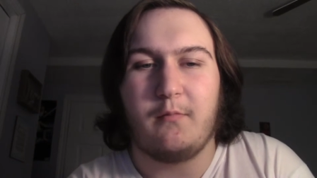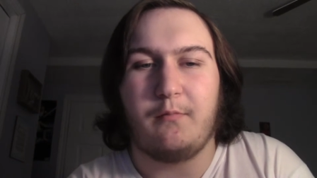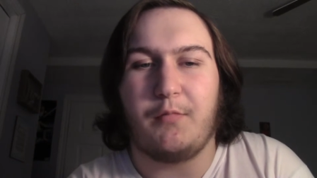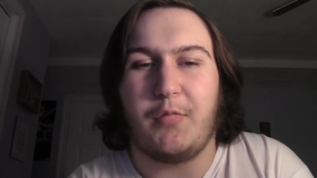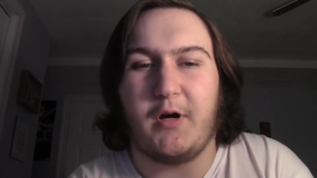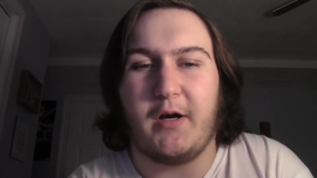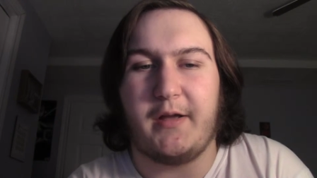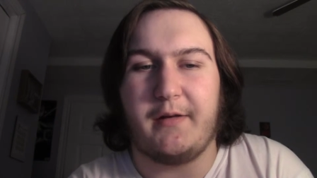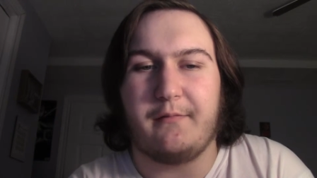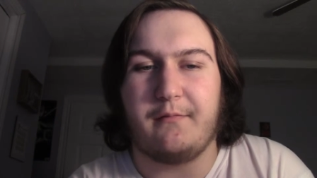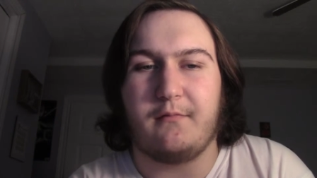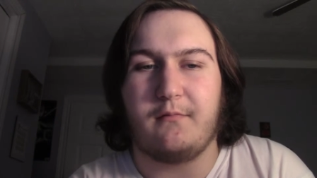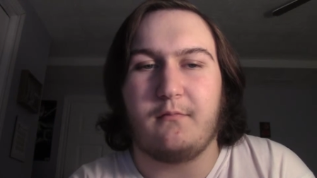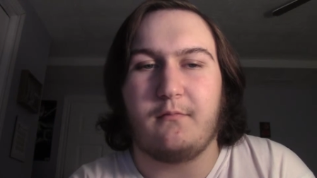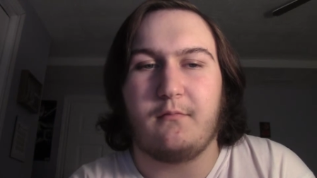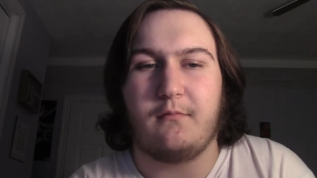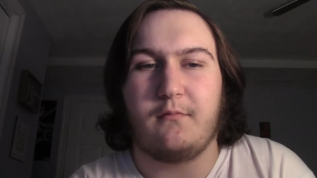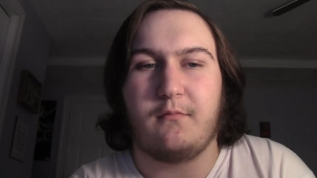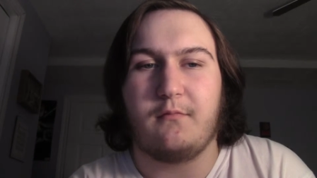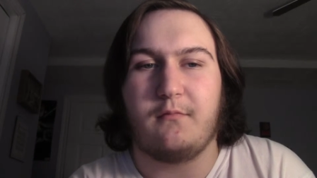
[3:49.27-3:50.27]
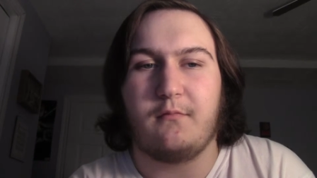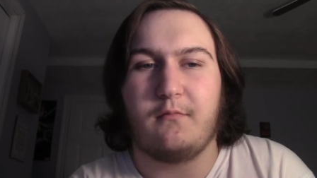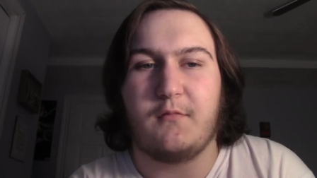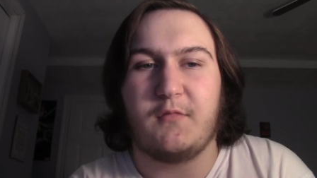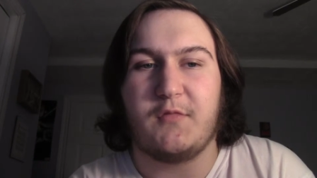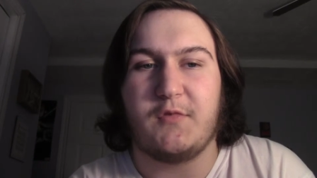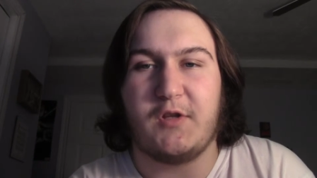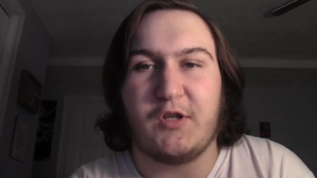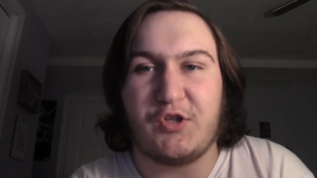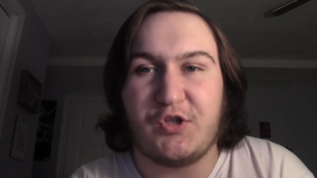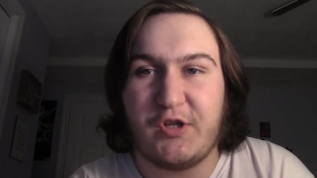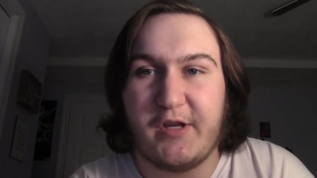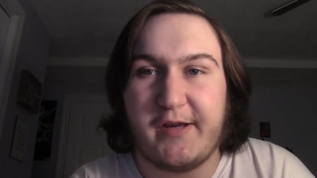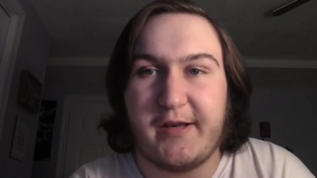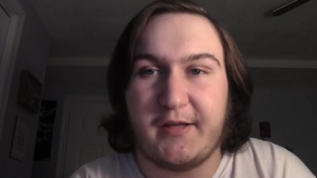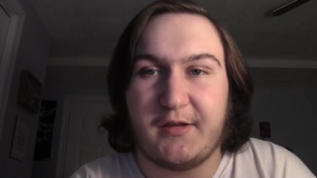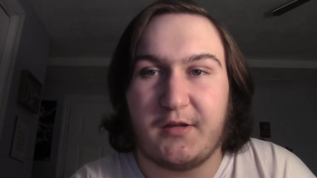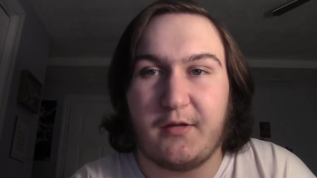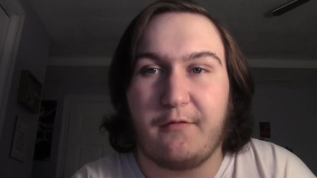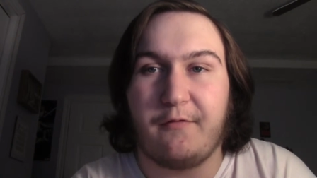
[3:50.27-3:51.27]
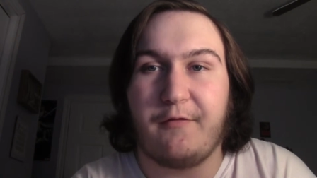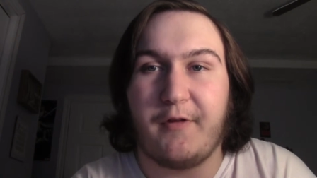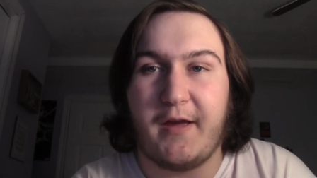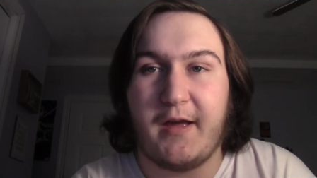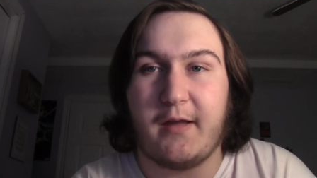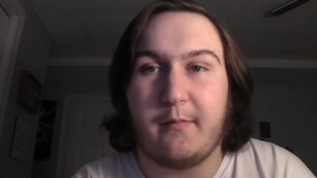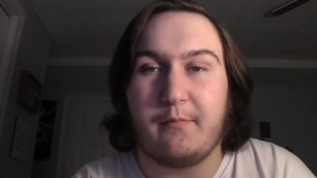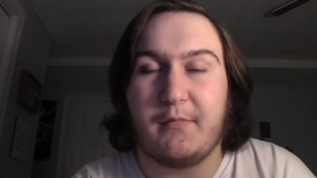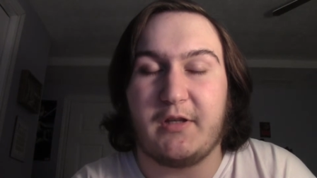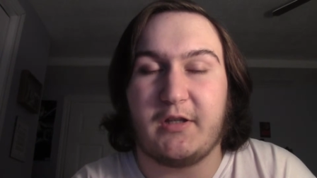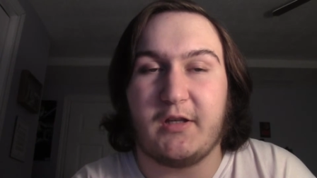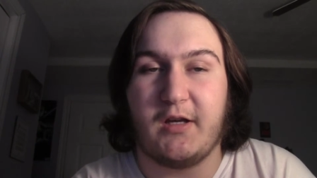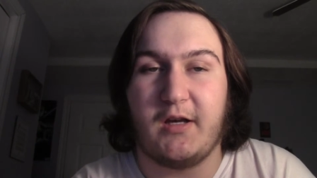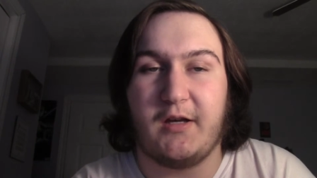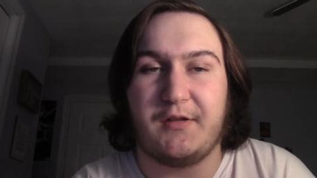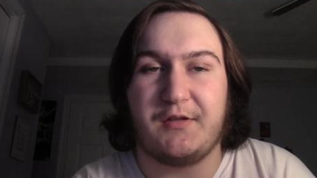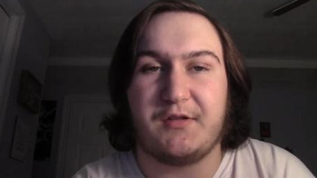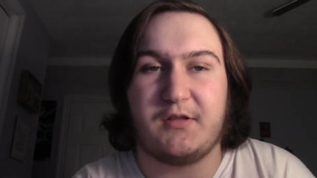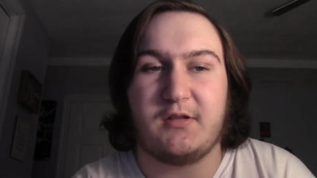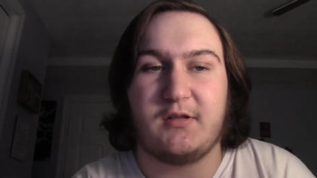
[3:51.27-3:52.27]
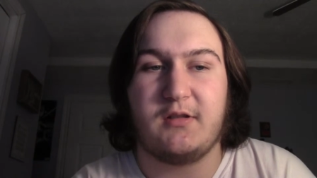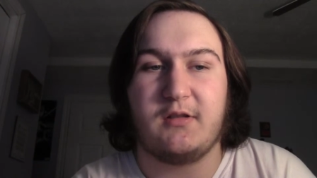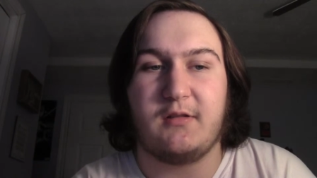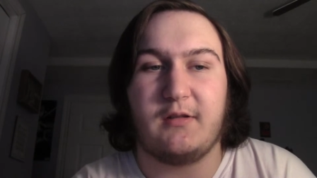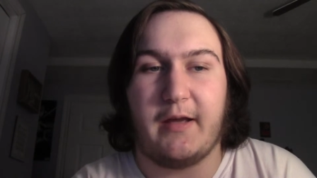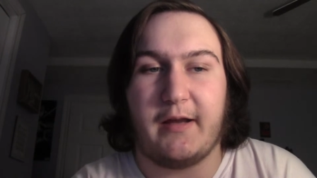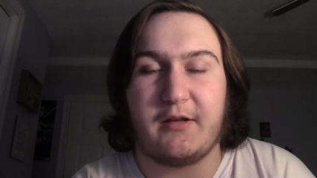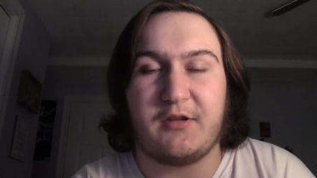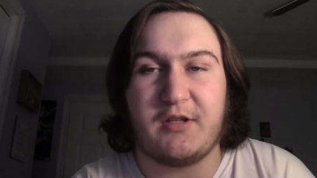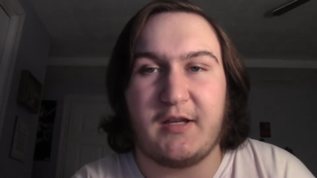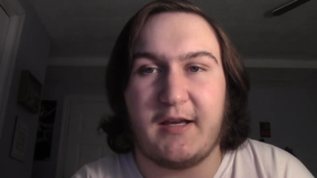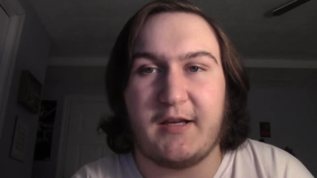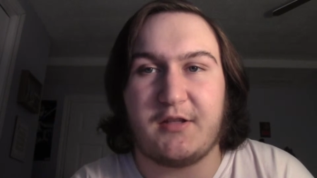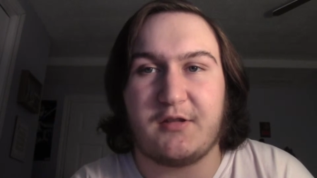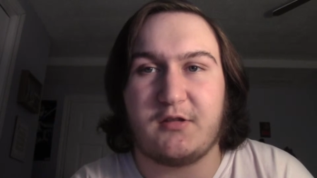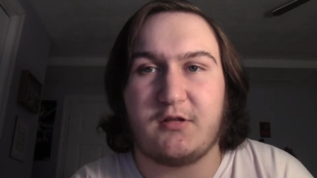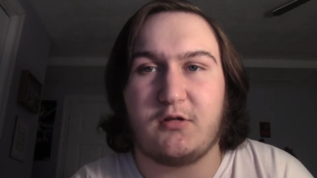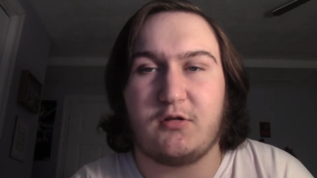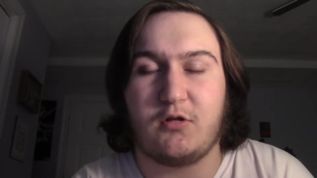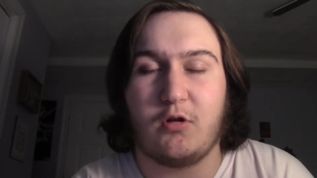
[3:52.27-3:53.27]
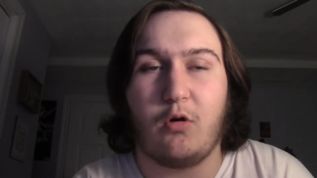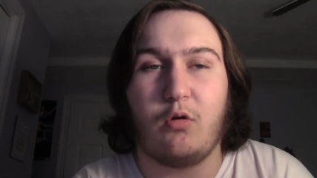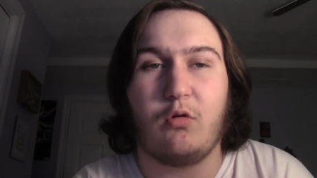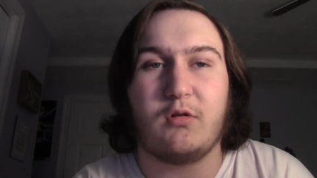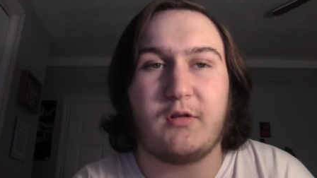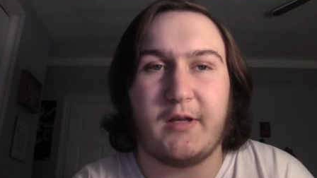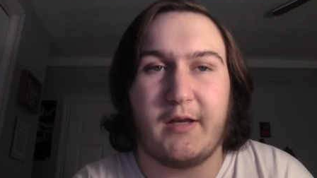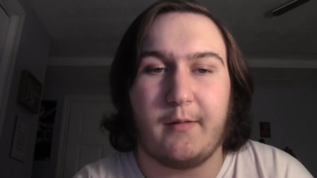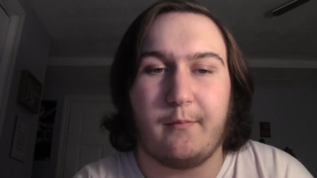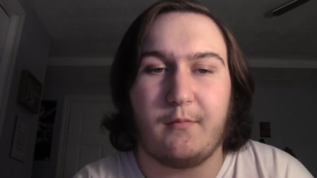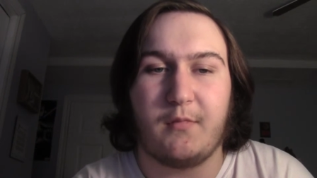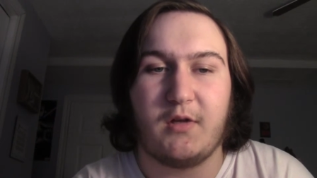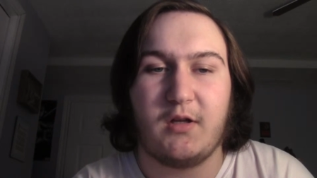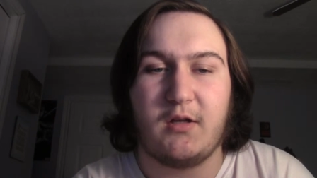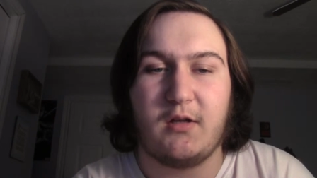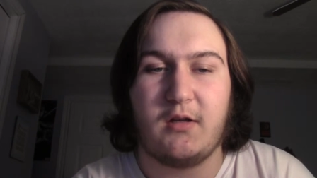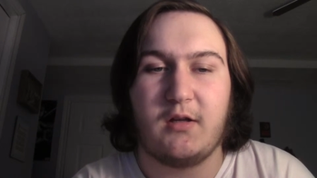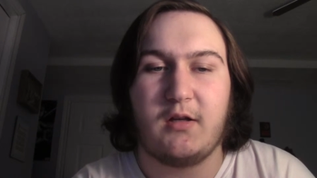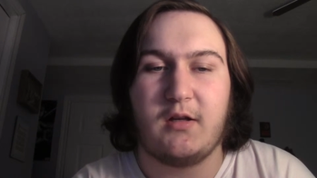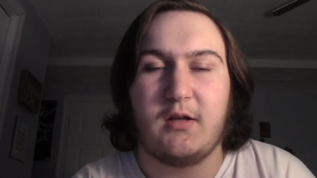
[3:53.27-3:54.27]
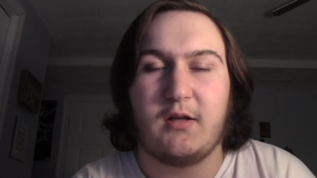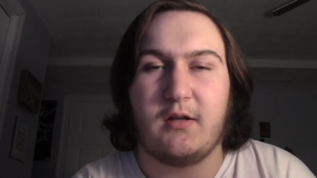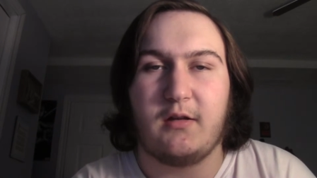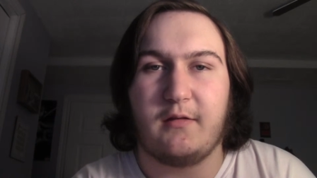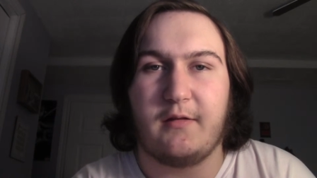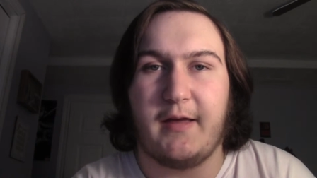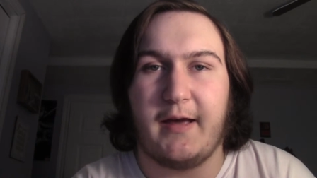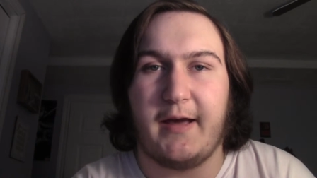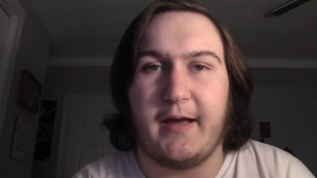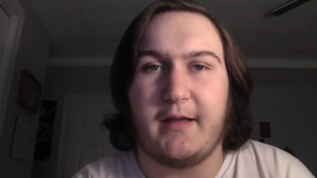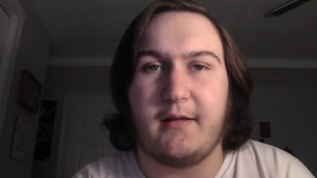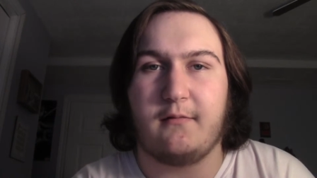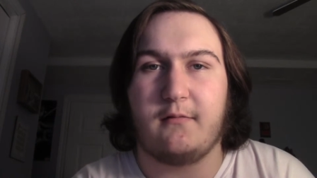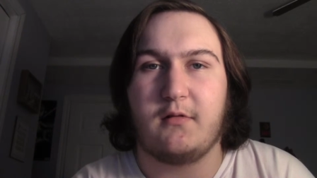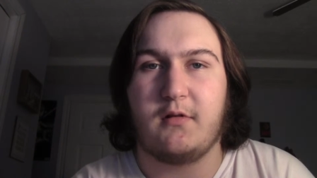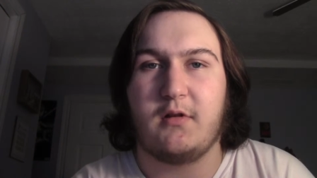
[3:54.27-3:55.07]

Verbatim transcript: But the shit hit the fan because that test told him that